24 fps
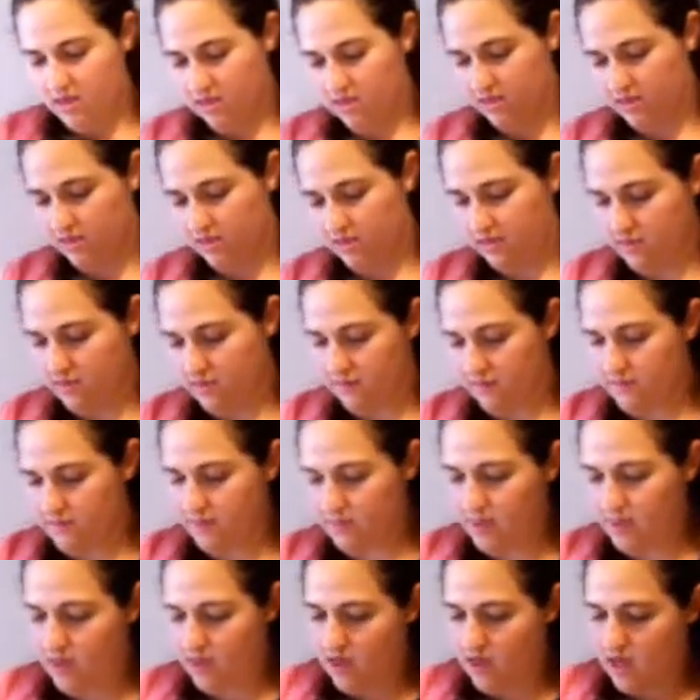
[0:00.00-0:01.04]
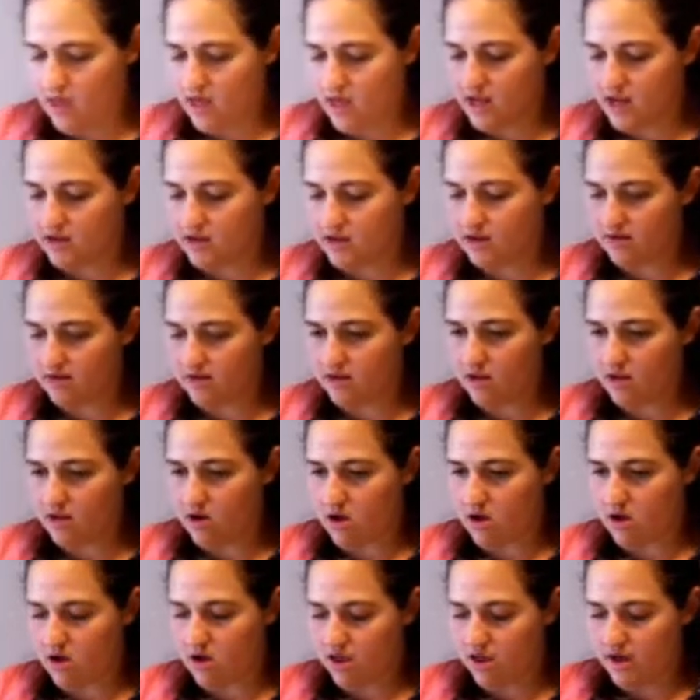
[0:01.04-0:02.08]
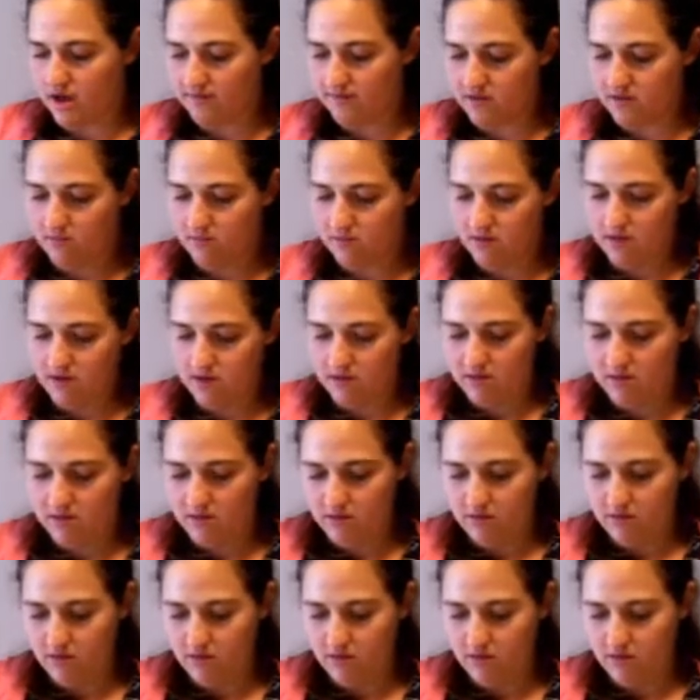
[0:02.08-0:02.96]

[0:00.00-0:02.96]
So, and it doesn't all have to be in this